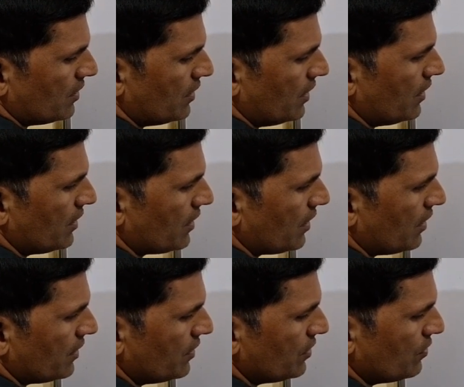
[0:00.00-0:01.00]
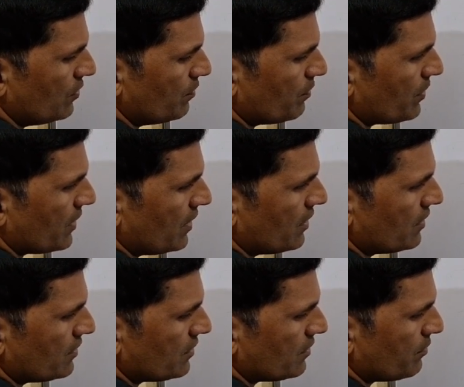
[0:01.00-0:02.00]
delta U
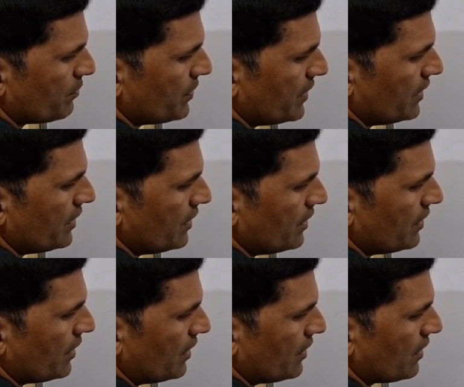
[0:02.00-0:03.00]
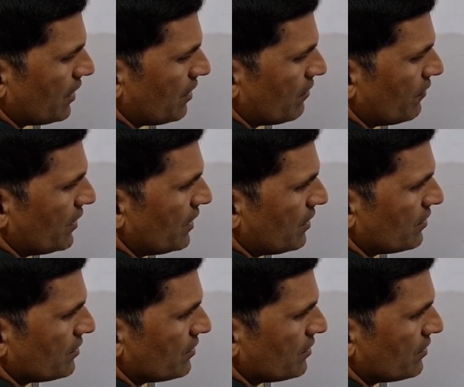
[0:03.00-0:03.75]
plus P delta V